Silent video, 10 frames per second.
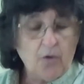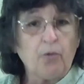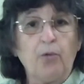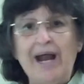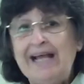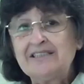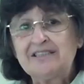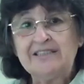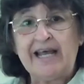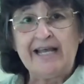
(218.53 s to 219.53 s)
Rat
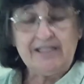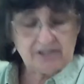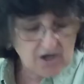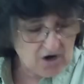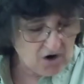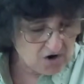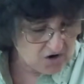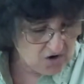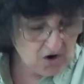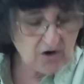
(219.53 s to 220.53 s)
snakes
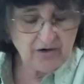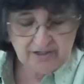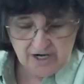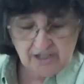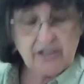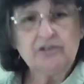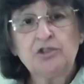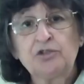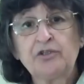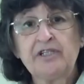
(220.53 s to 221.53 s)
are
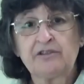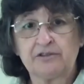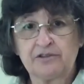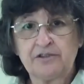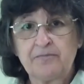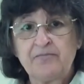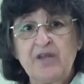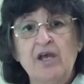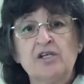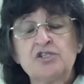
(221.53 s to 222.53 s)
constrictors.
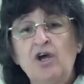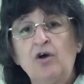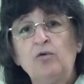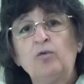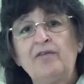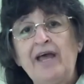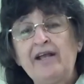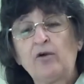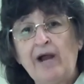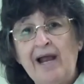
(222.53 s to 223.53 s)
So when
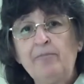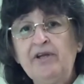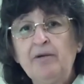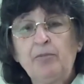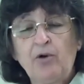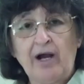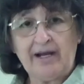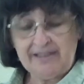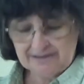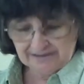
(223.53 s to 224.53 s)
they grab their
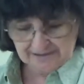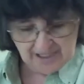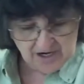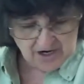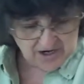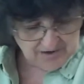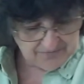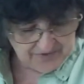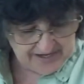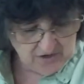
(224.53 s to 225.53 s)
prey,
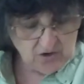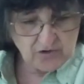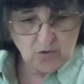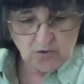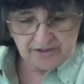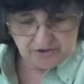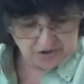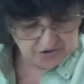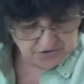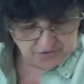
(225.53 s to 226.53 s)
they are going
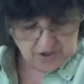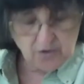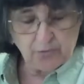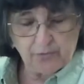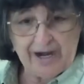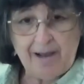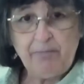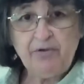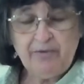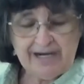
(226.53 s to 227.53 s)
to wrap
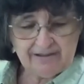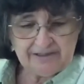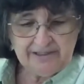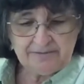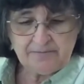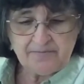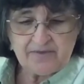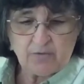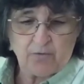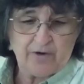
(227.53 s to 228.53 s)
around it,
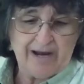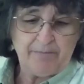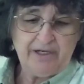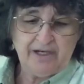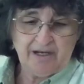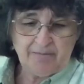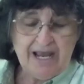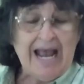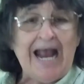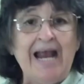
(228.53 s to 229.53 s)
wrap it up,
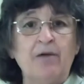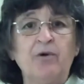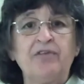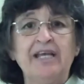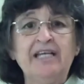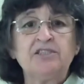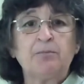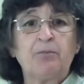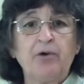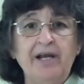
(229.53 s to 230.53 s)
and with each
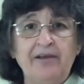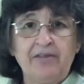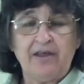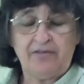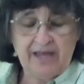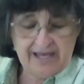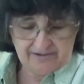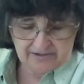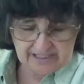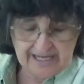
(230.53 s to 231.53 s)
breath
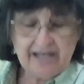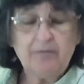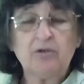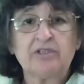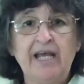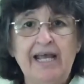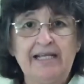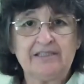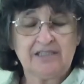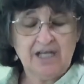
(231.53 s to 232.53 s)
that the animal takes,